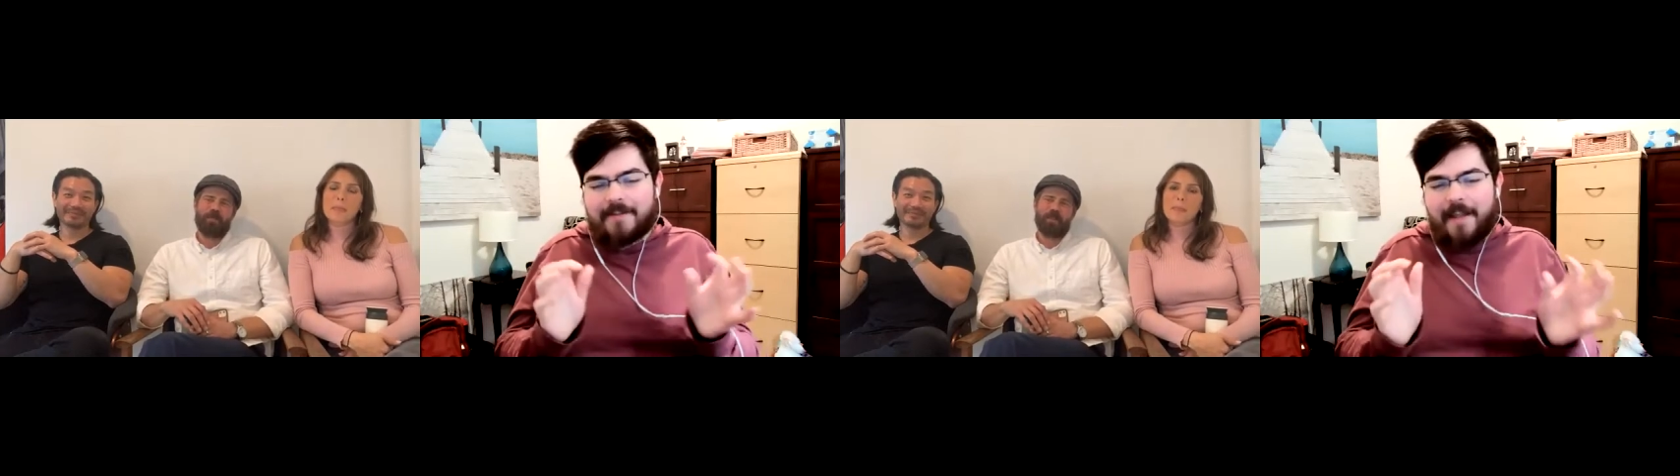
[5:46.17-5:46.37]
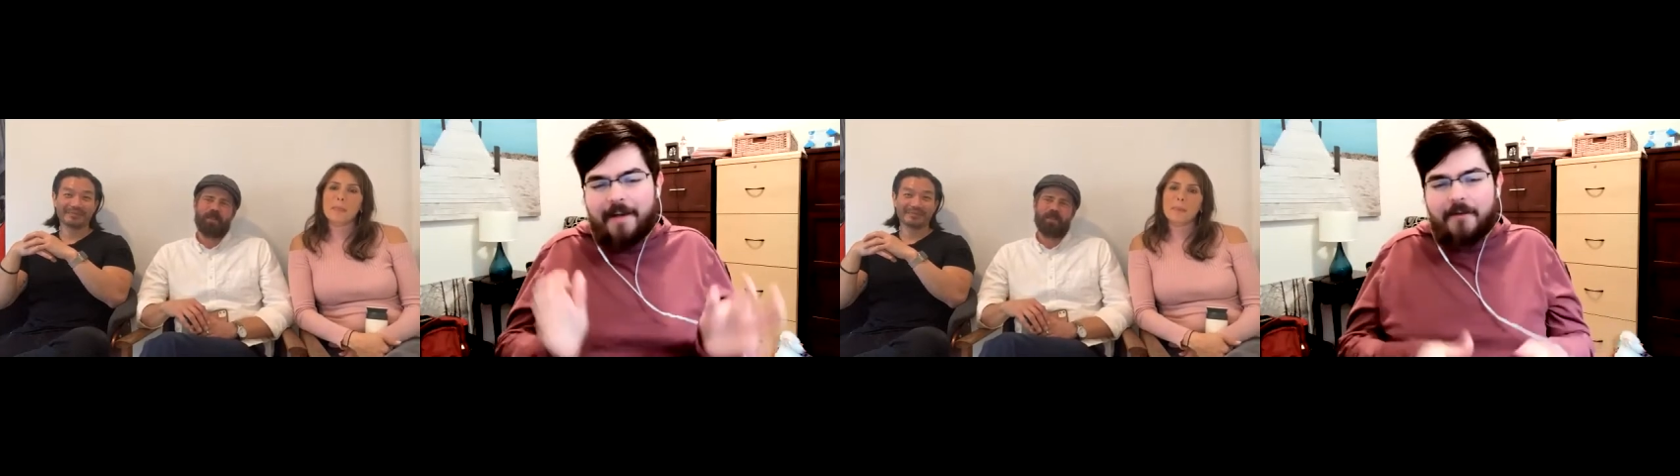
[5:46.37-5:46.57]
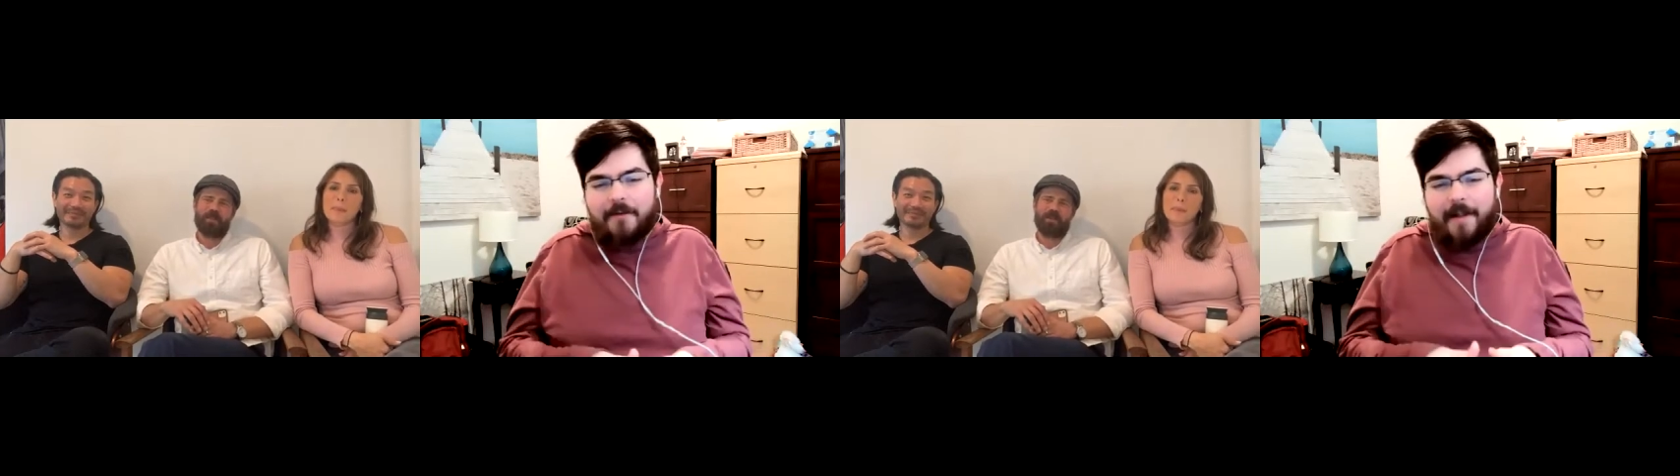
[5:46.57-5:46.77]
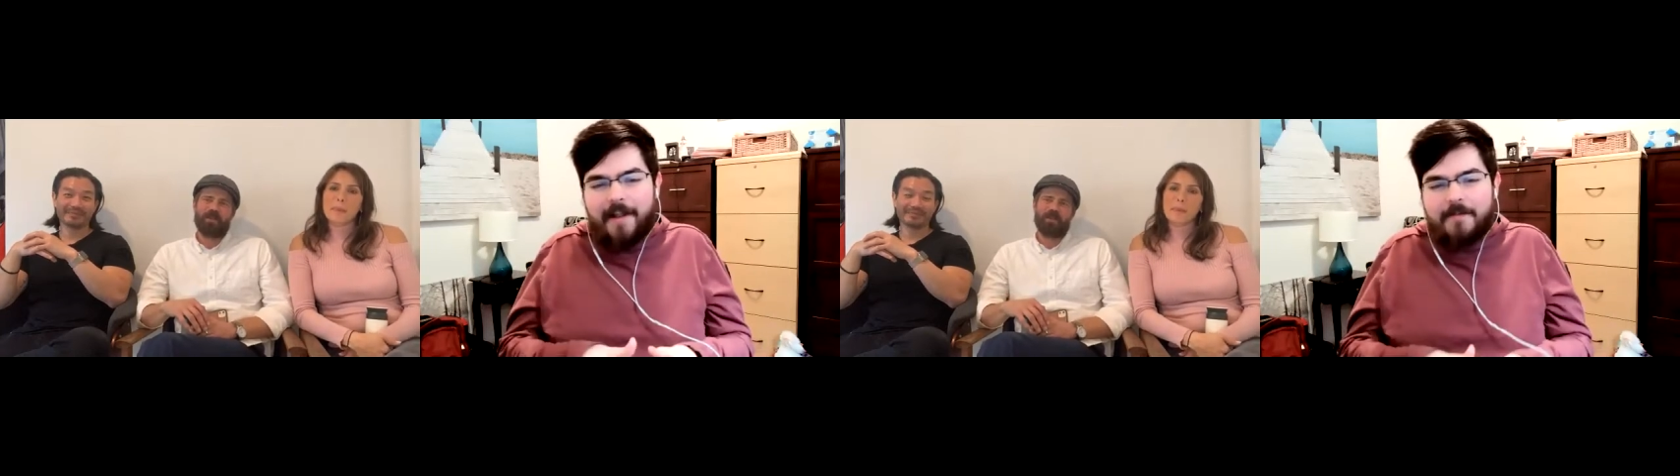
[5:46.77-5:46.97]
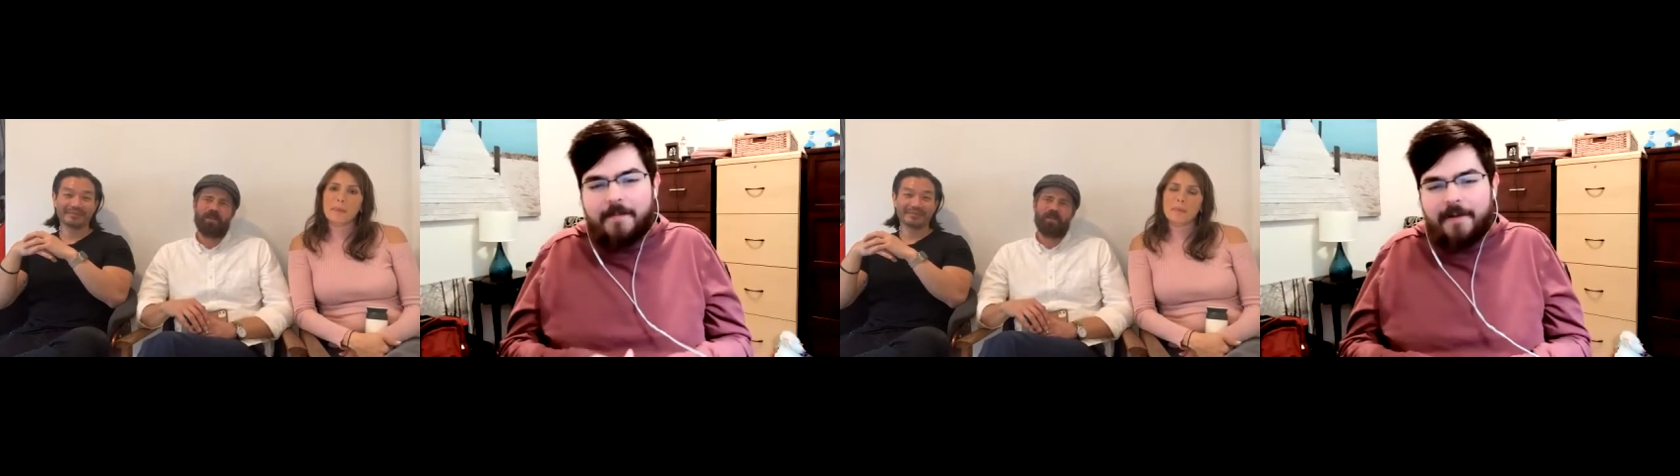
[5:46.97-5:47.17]
technical
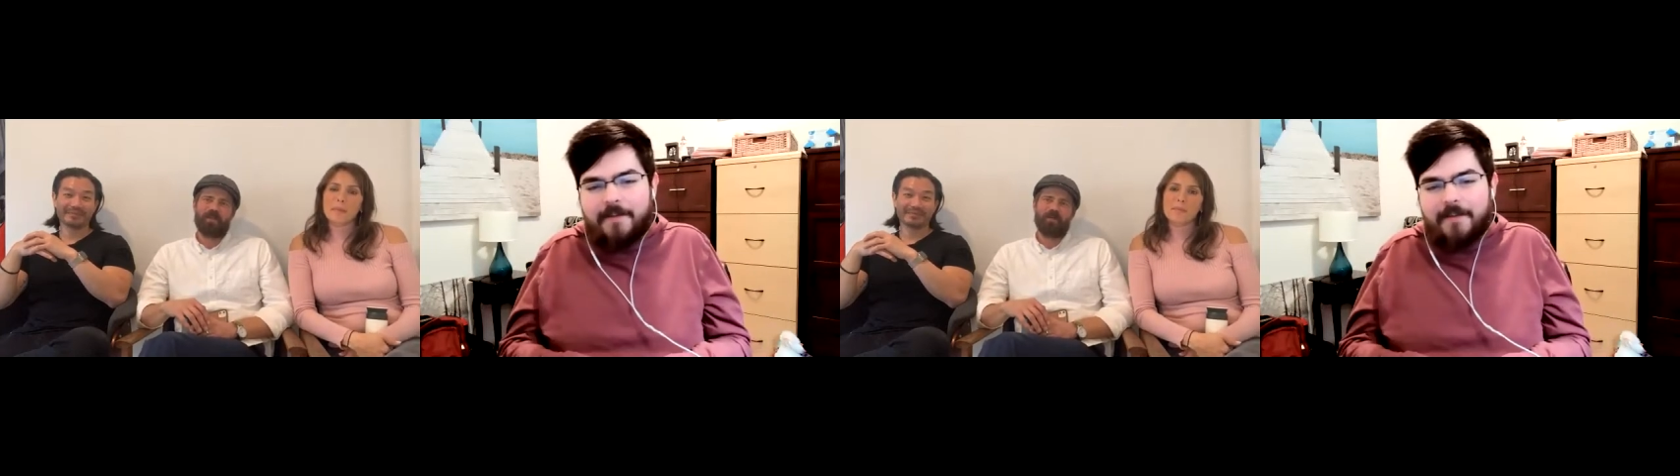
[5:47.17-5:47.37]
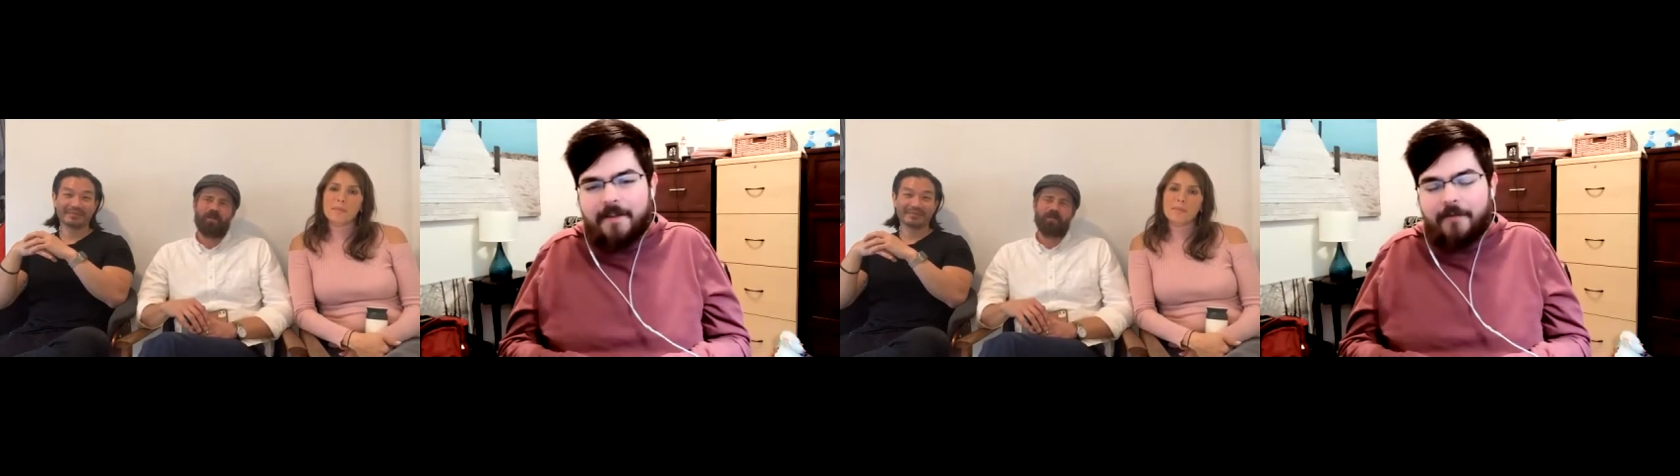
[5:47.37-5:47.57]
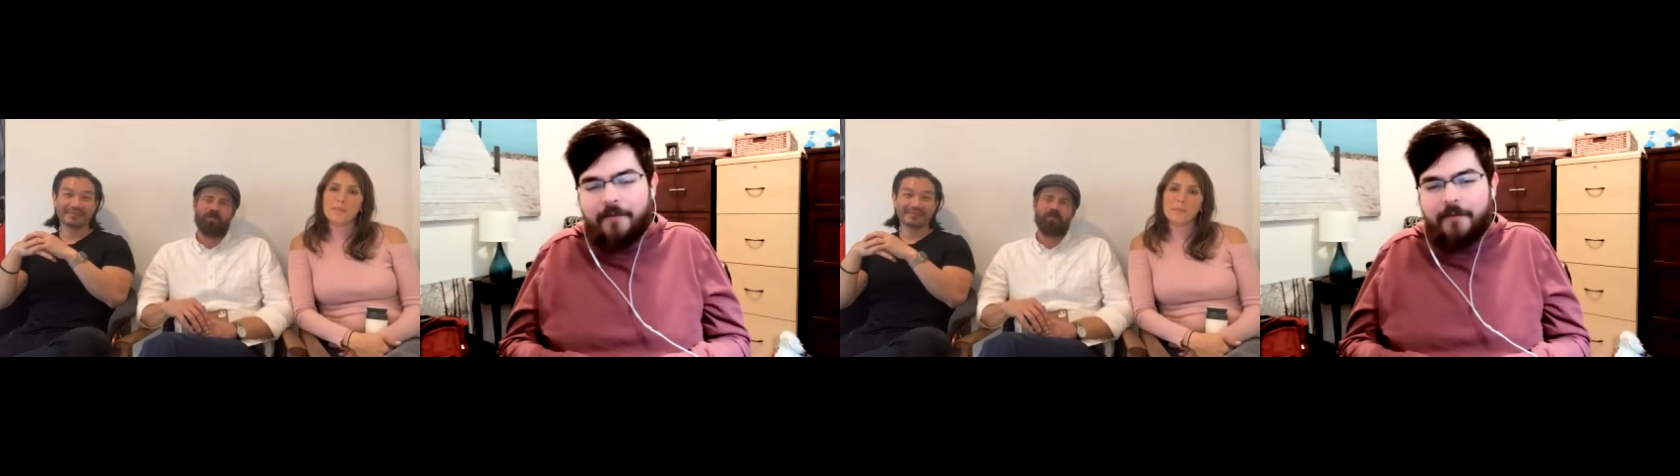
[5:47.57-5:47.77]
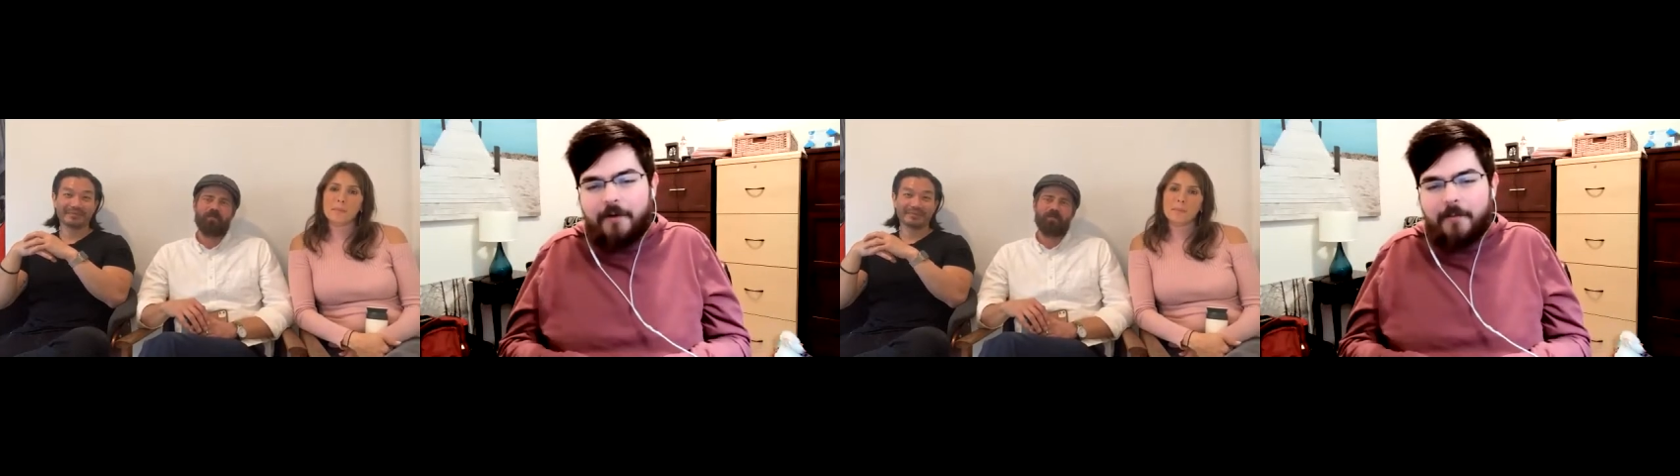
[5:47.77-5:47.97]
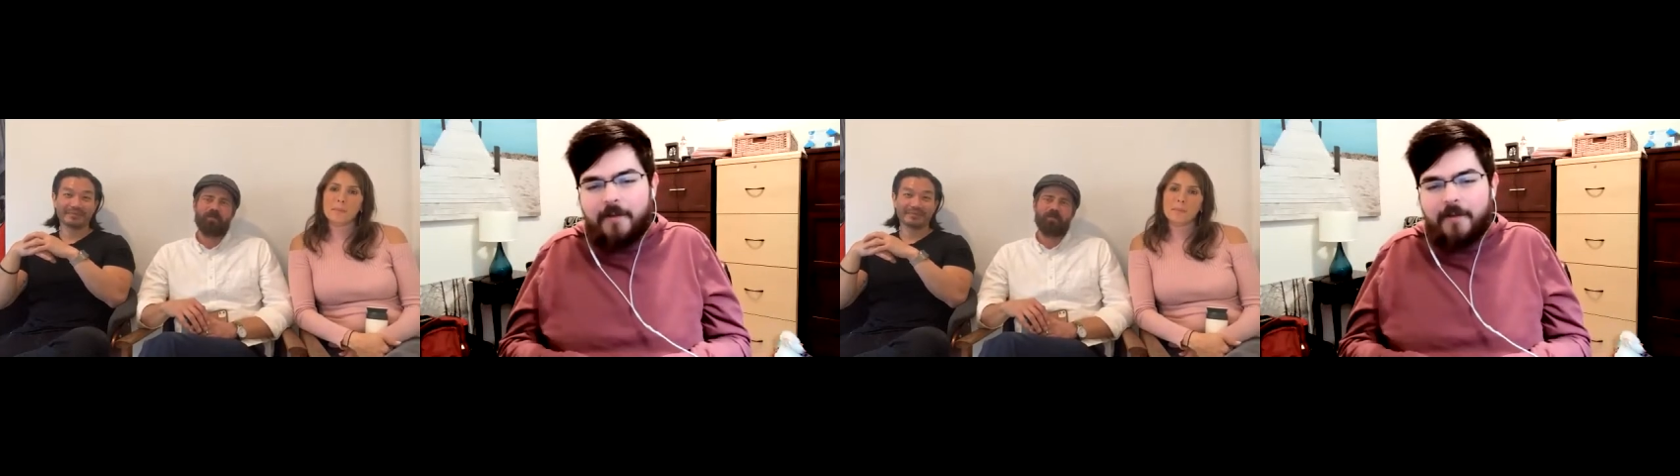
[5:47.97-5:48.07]
aspects of the film,